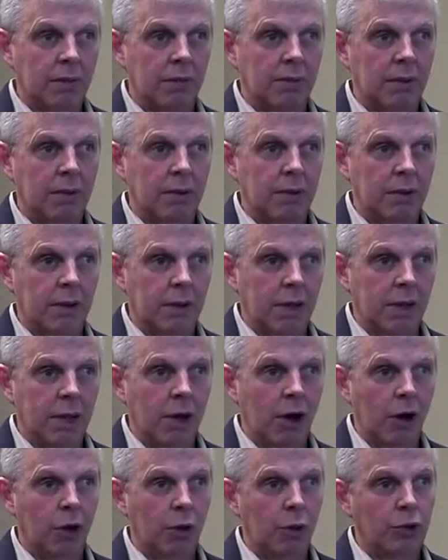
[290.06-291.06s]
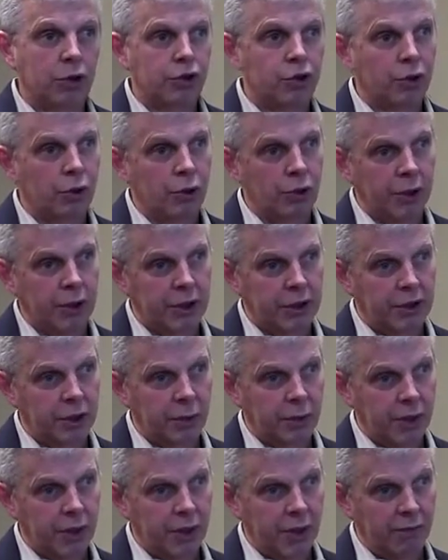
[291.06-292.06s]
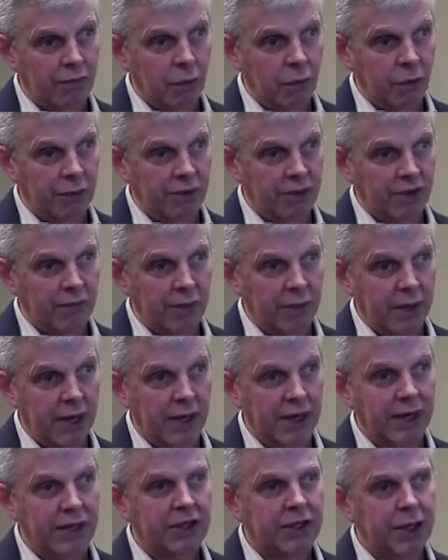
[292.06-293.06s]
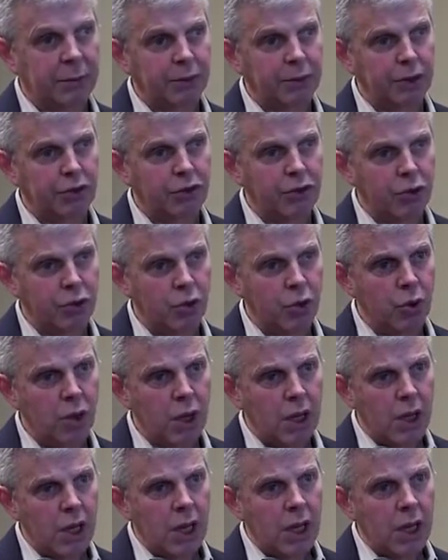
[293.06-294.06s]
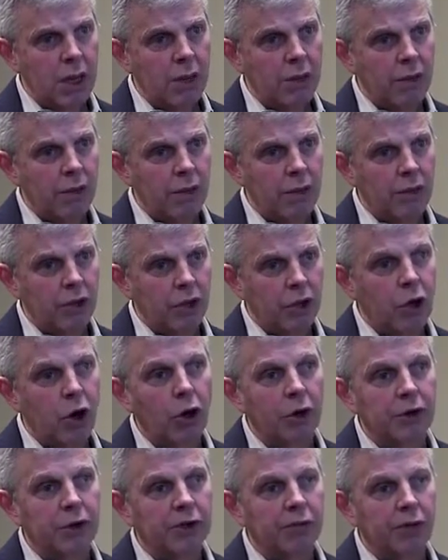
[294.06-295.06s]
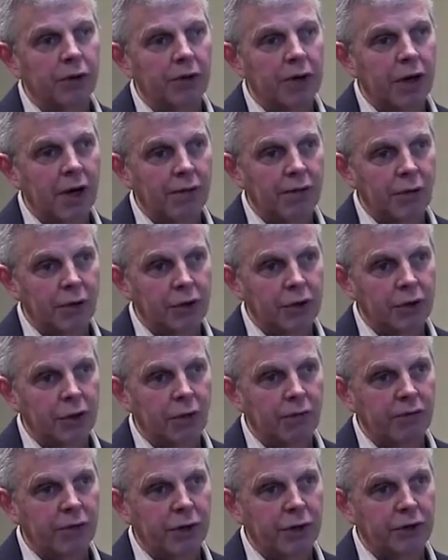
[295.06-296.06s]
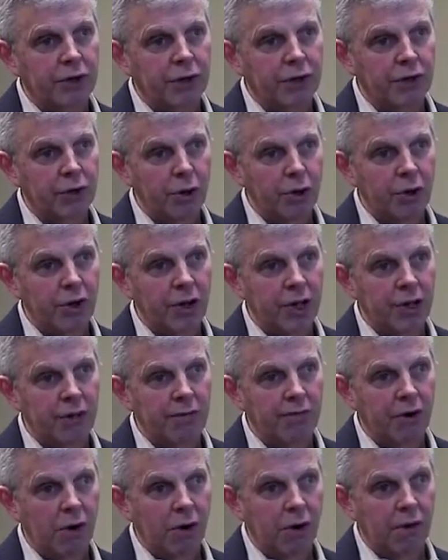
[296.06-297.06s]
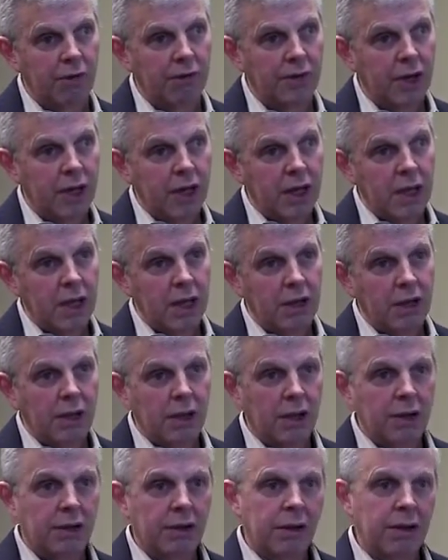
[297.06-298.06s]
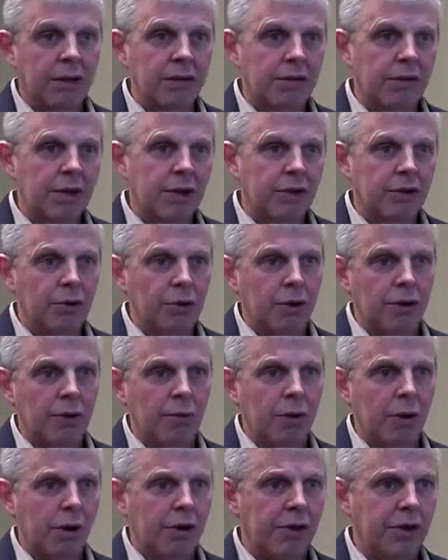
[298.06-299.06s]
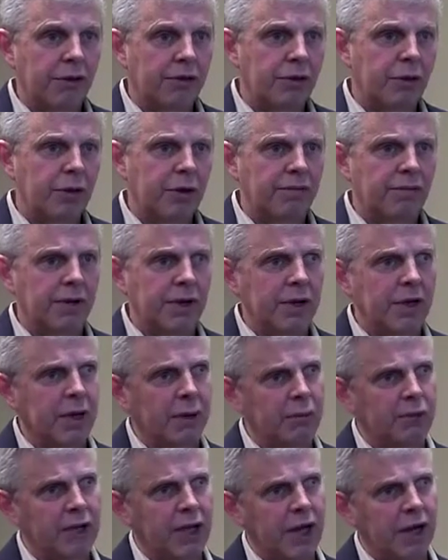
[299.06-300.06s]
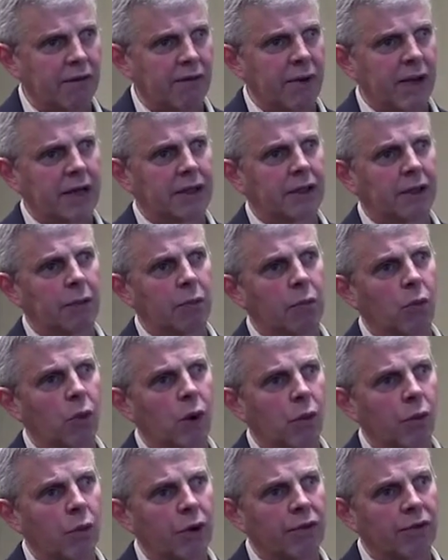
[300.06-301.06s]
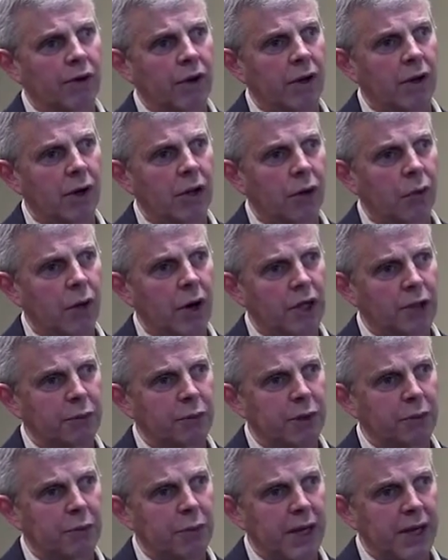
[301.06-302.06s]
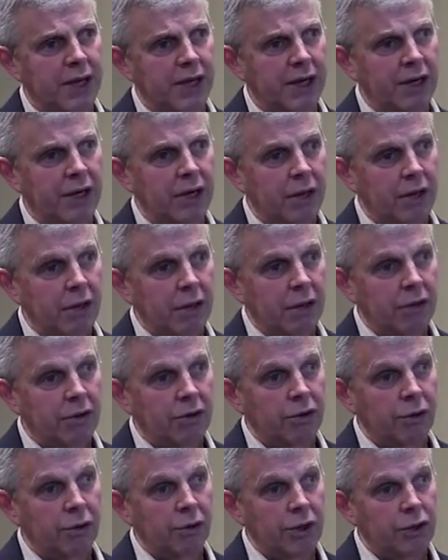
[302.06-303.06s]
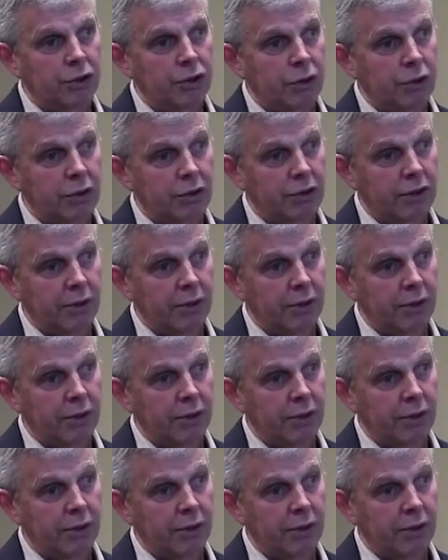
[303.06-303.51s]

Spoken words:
the auto insurer gets to recover what they paid. It's subject to the cost of recovery. So if there's an attorney involved, then the attorney, part of the attorney fee comes out of what would have otherwise been paid to the insurance